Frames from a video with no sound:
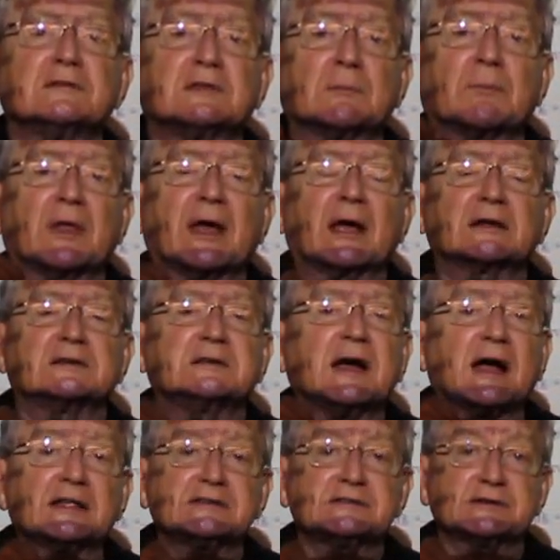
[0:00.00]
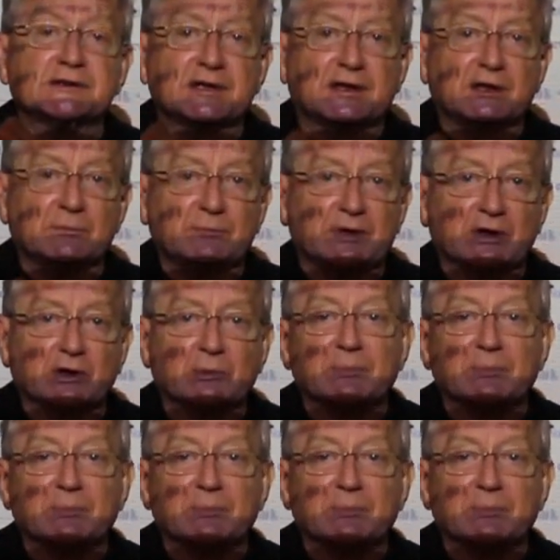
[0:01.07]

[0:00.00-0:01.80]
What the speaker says: the black dots are getting bigger,